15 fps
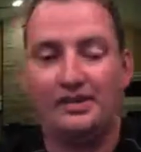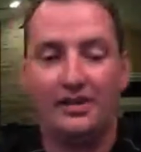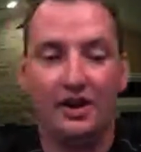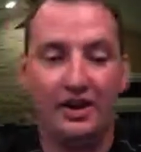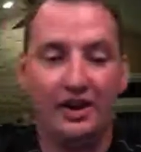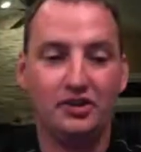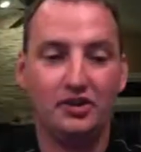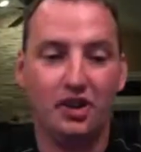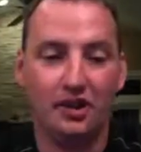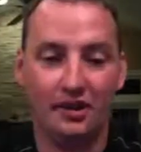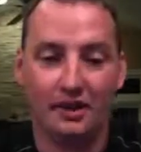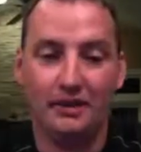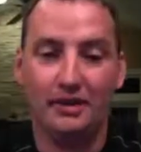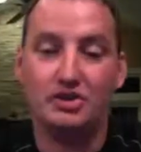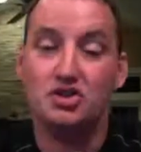They're now
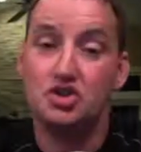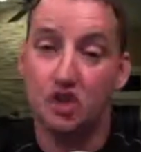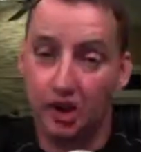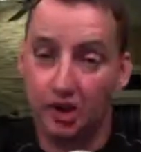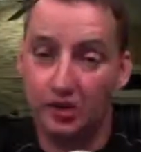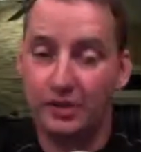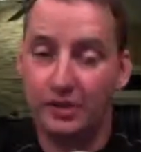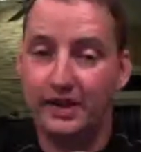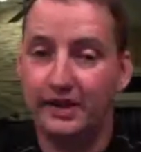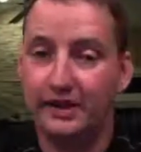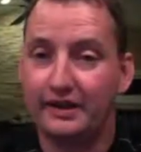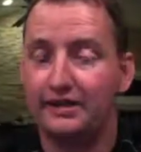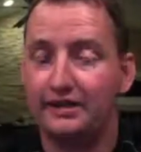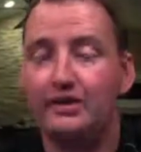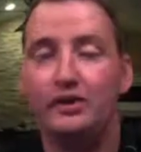talking about Shark
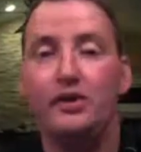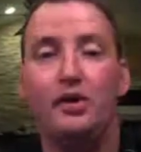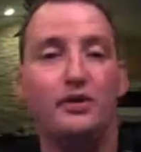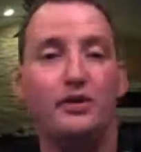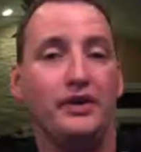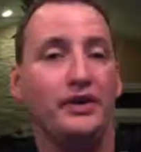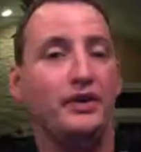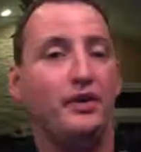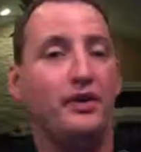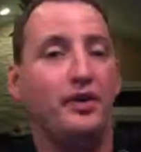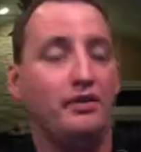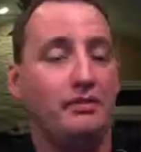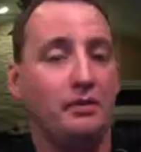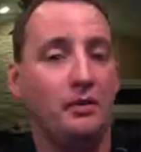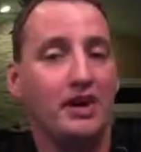Week, so hopefully you
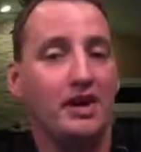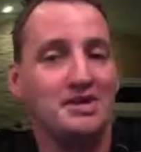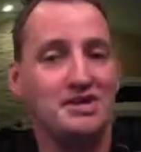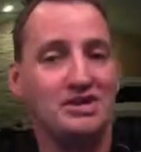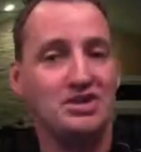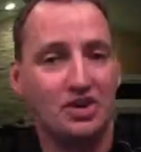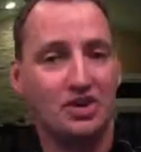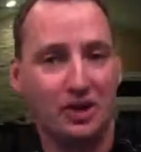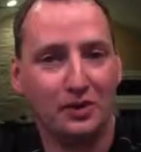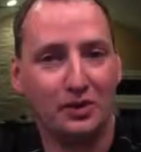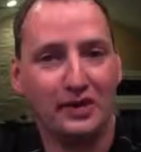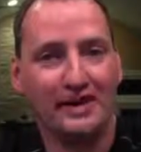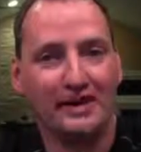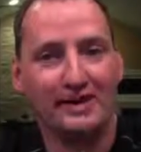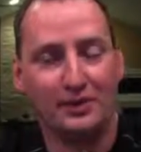all have been watching Shark
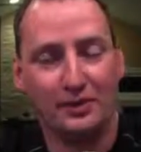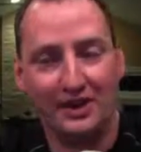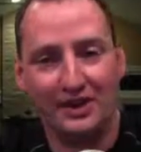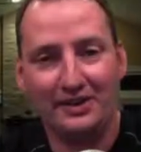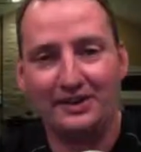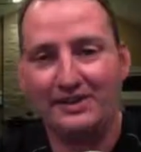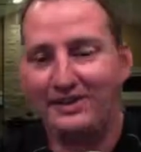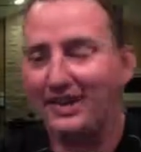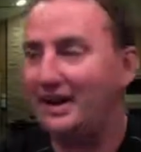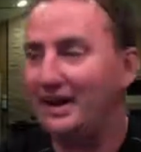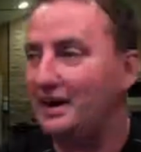Week as well.